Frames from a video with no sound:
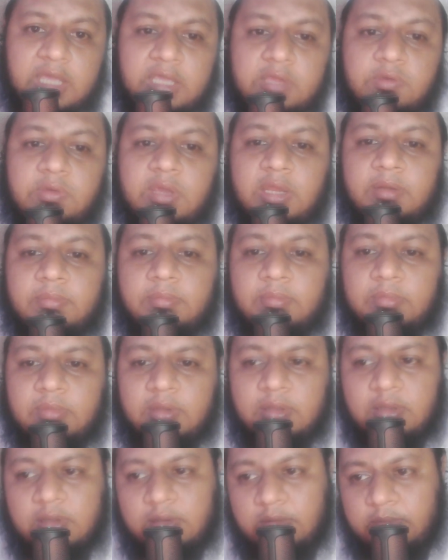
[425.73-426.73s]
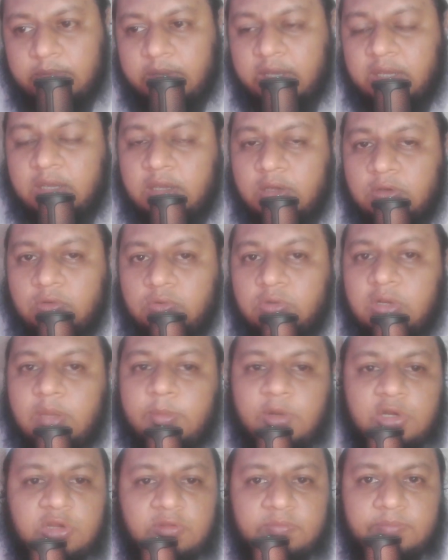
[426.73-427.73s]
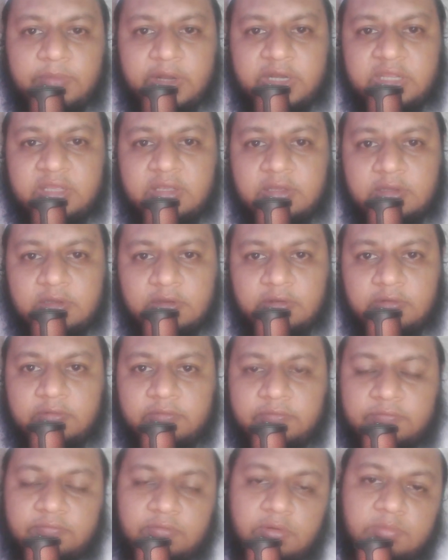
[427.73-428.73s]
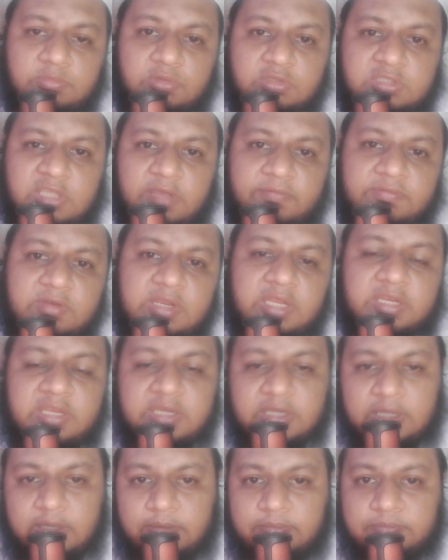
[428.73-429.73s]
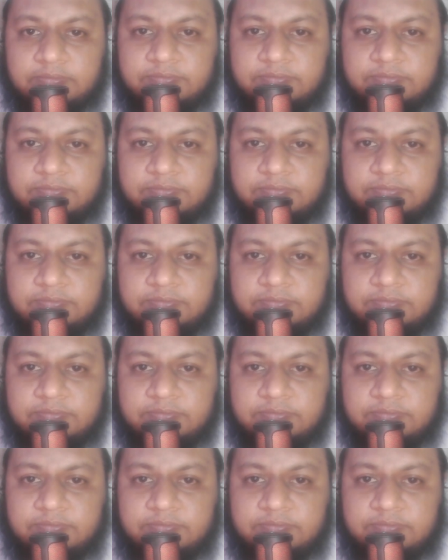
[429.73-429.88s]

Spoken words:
You can make good amount of money from those affiliate income.